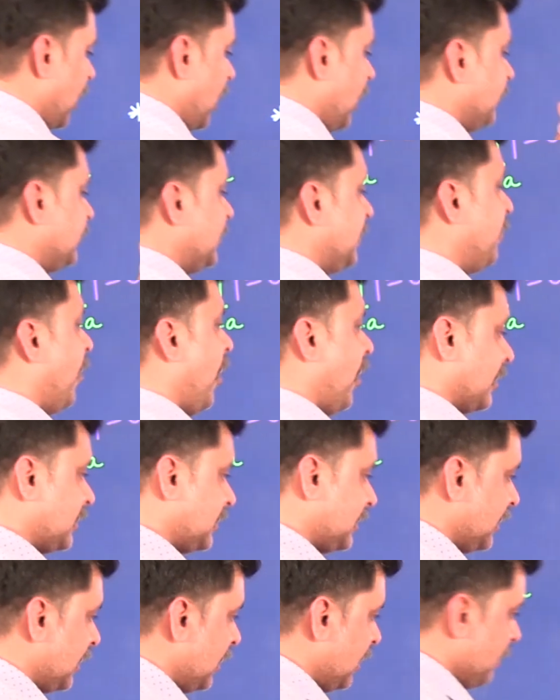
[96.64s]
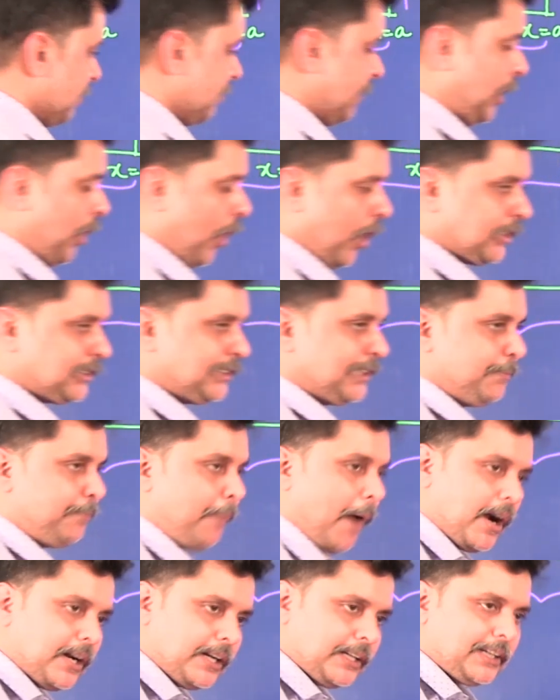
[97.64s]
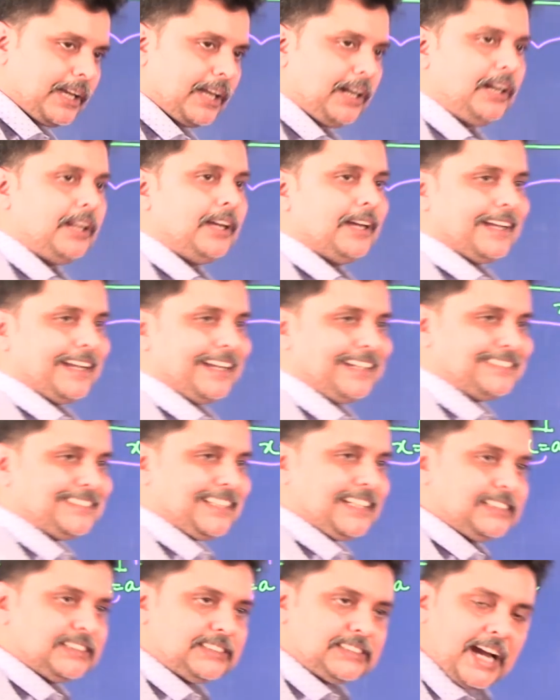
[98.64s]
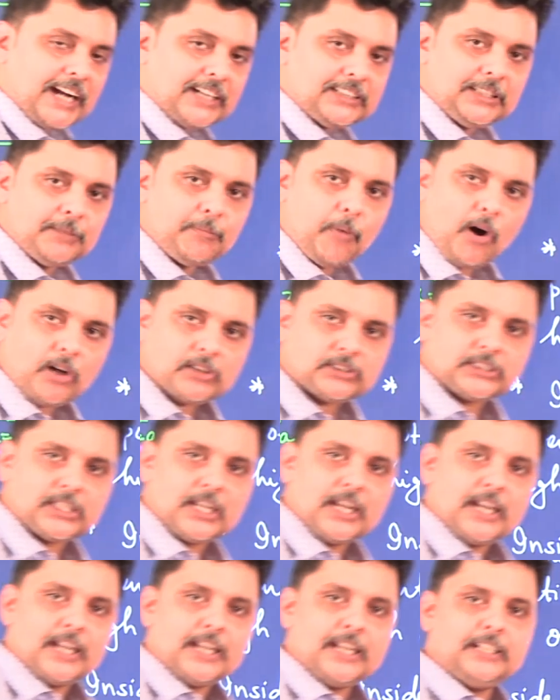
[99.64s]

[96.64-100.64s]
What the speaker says: of the box. Because the particle is inside the box,